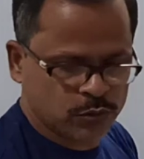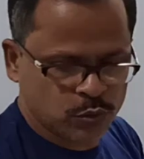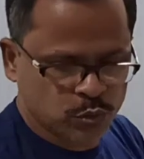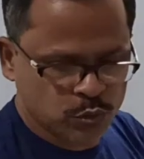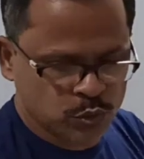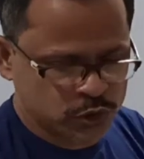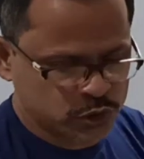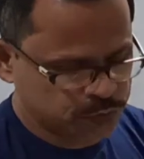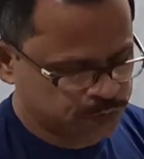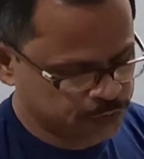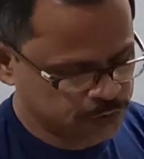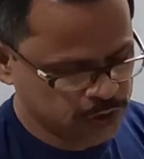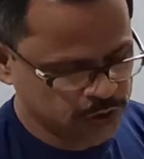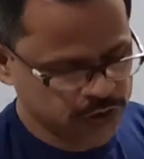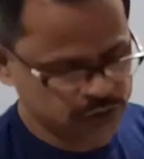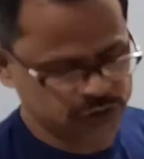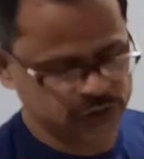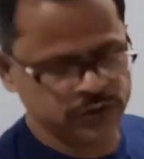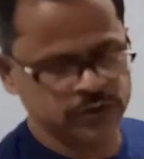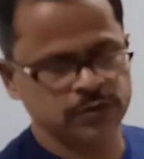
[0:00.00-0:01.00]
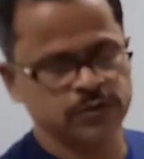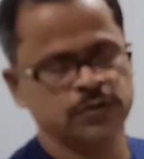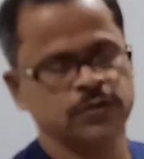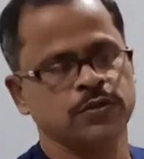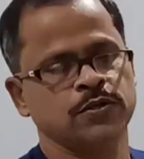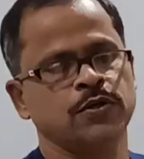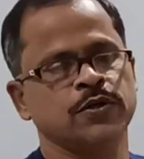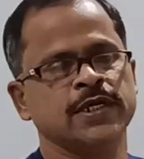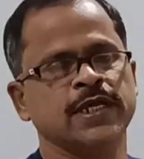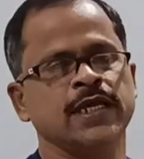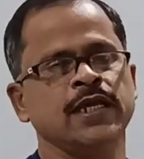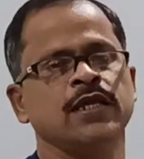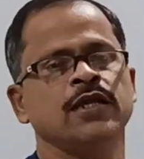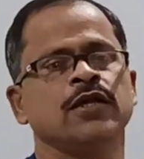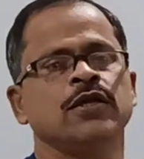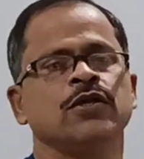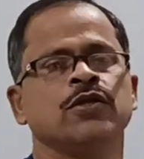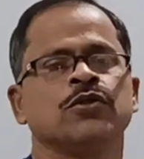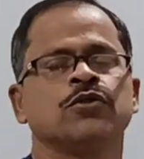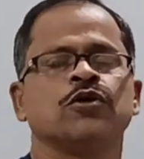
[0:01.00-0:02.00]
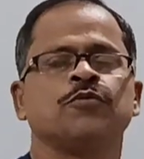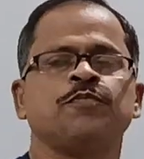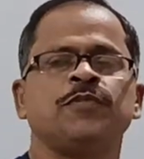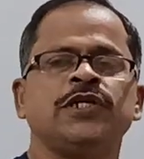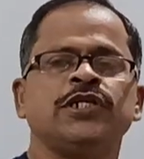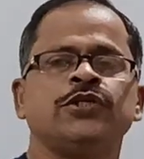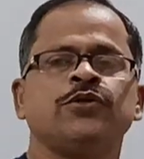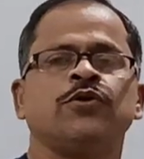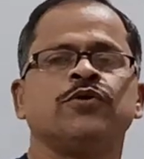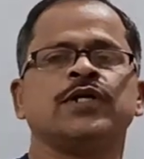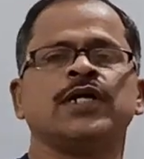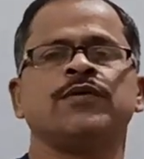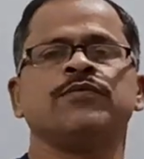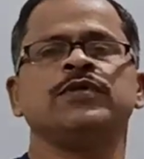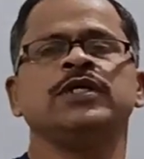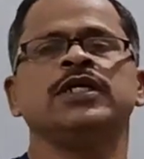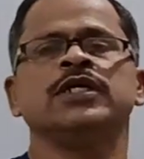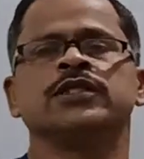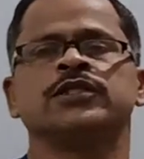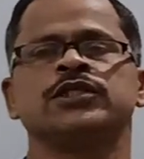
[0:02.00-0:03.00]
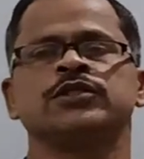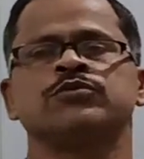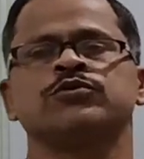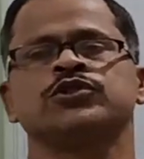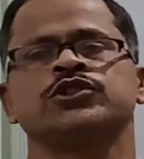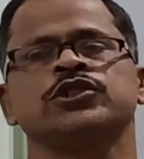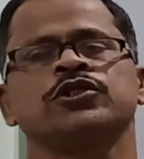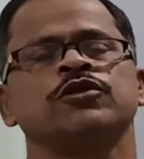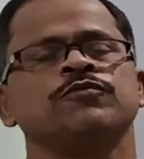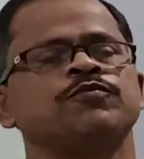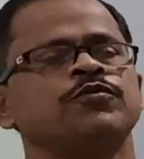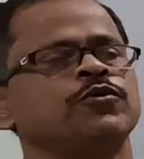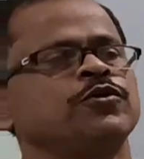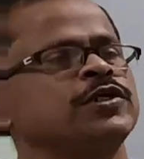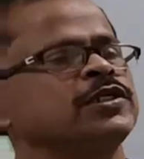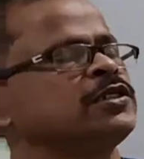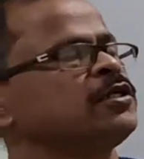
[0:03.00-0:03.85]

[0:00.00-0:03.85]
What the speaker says: two spheres. Okay, so please note down, the question number 4 is